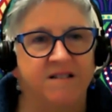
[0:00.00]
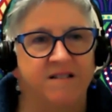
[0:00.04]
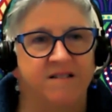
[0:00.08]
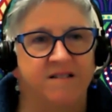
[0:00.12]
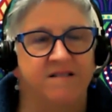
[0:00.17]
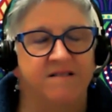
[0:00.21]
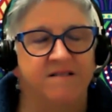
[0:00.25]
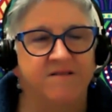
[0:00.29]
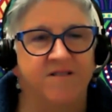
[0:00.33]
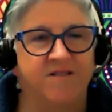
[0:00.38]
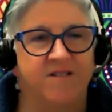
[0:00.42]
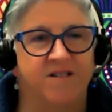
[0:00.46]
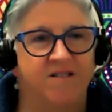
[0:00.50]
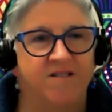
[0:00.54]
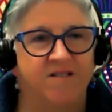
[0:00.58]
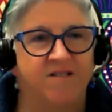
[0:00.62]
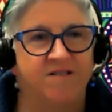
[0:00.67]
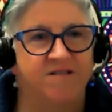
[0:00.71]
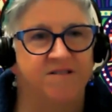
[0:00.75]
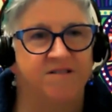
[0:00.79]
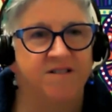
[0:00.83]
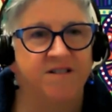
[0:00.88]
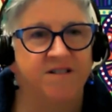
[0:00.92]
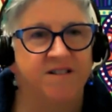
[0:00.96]
So
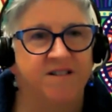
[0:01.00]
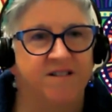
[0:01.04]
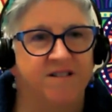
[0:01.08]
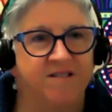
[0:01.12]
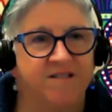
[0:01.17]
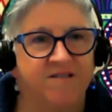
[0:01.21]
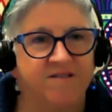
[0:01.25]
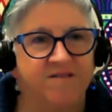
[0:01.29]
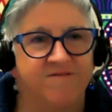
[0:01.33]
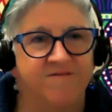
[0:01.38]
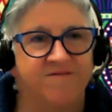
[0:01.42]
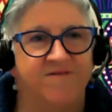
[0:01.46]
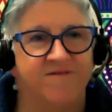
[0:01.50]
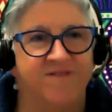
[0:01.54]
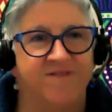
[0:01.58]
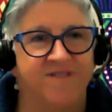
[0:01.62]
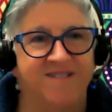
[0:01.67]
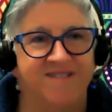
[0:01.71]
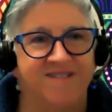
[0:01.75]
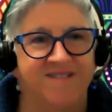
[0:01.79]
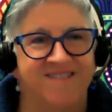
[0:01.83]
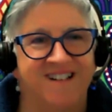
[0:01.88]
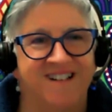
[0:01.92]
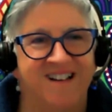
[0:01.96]
kudos to you
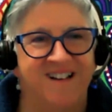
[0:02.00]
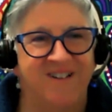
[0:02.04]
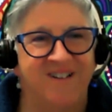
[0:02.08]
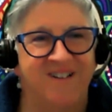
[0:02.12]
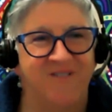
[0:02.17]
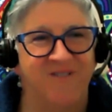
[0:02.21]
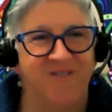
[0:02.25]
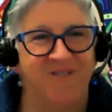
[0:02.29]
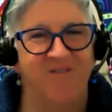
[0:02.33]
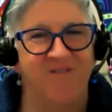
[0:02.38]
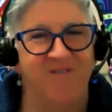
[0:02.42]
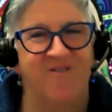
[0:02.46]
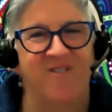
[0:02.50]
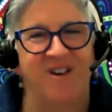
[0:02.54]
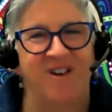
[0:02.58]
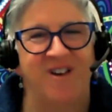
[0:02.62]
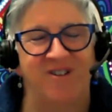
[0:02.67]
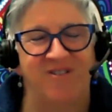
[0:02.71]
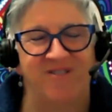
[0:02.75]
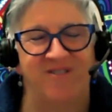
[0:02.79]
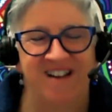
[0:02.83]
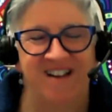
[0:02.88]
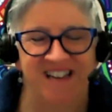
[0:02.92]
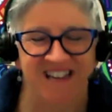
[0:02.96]
for for
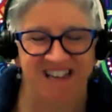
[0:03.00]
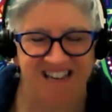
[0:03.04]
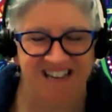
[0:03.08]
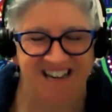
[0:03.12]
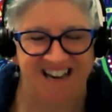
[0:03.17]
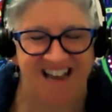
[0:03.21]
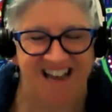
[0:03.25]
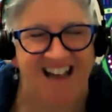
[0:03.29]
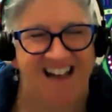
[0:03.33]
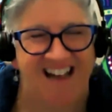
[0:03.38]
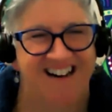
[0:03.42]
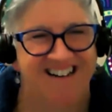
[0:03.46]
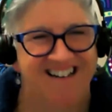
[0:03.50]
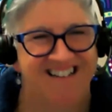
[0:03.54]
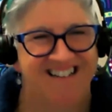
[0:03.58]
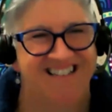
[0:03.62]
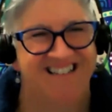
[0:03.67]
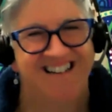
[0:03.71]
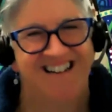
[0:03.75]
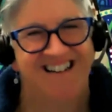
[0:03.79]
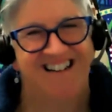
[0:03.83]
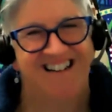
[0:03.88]
figuring it out.